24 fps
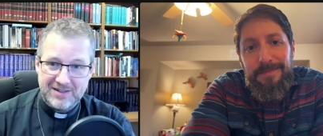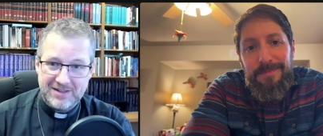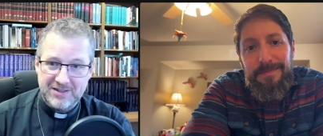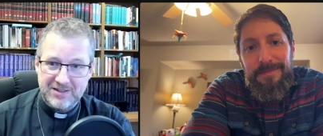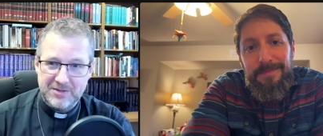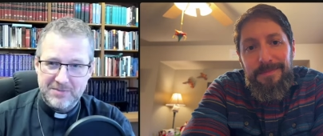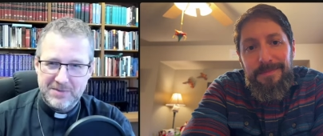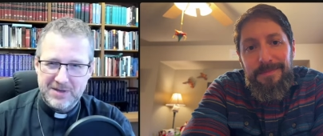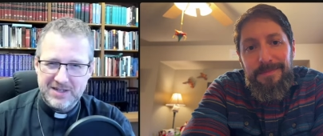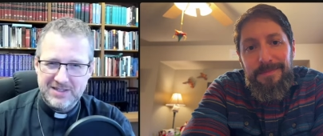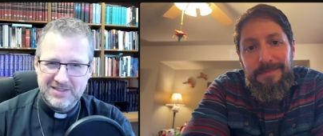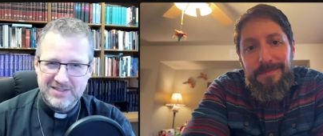
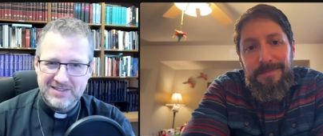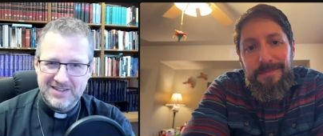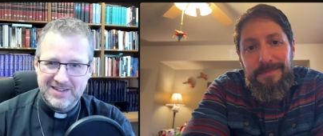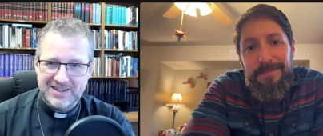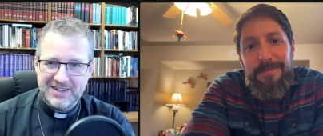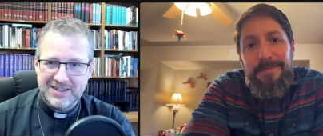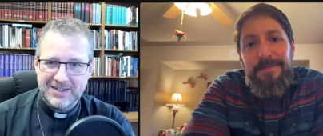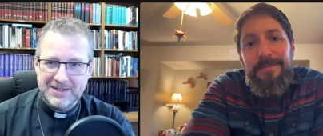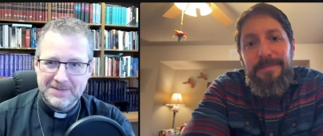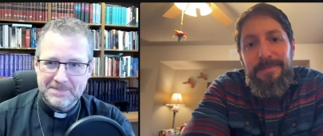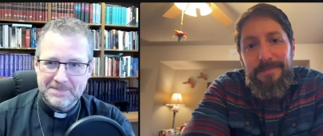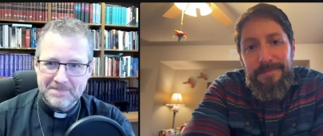Speaker 1: bit.
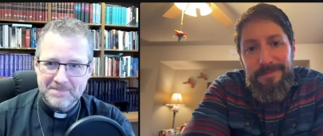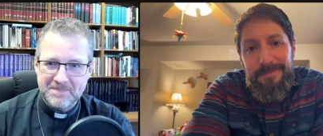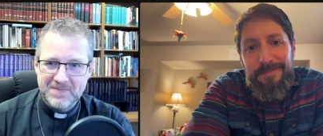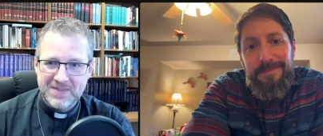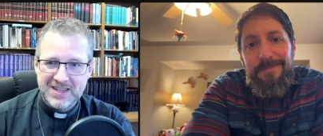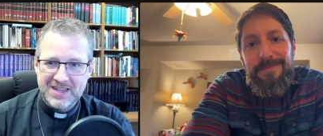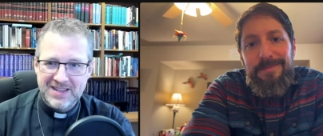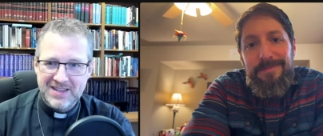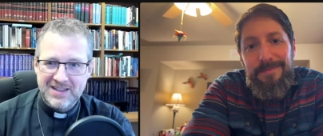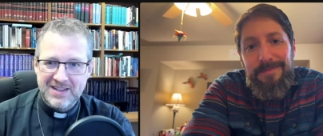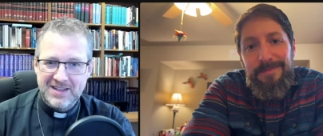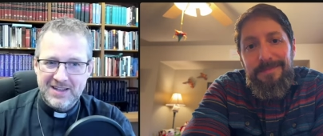Um,
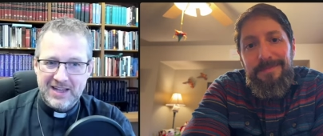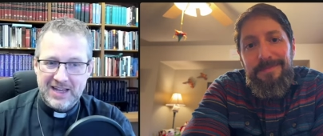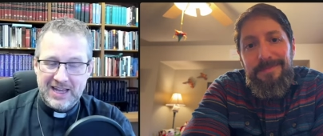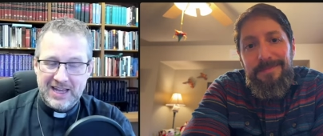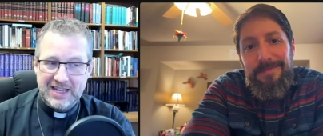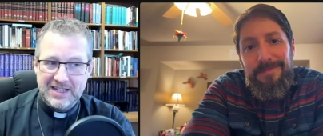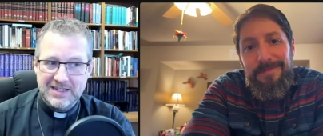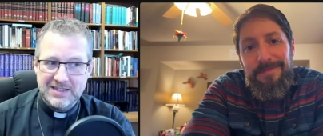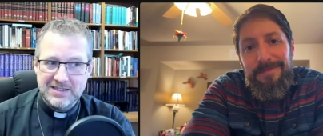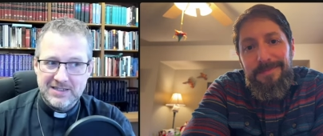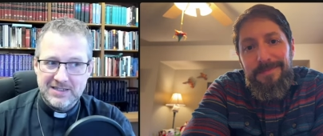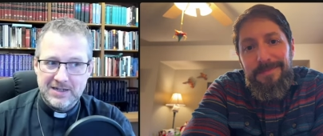and
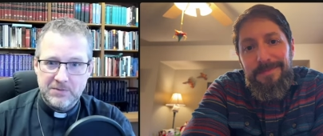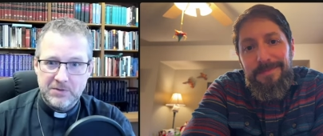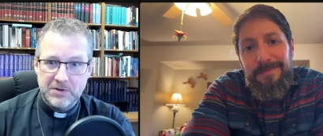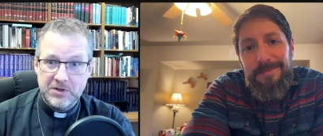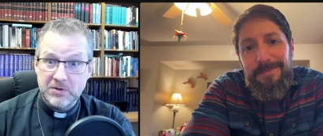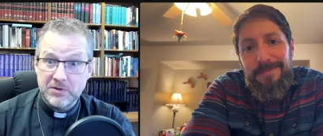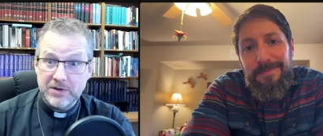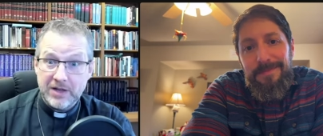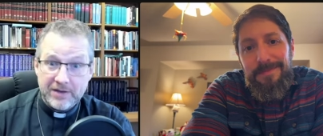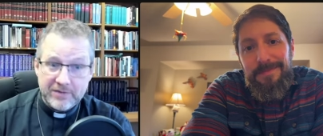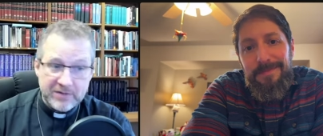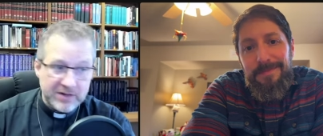uh, we don't have
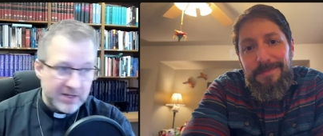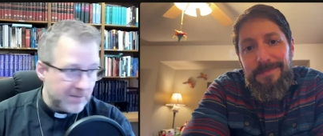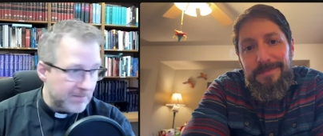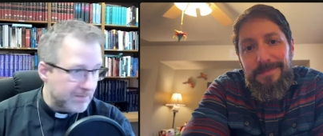any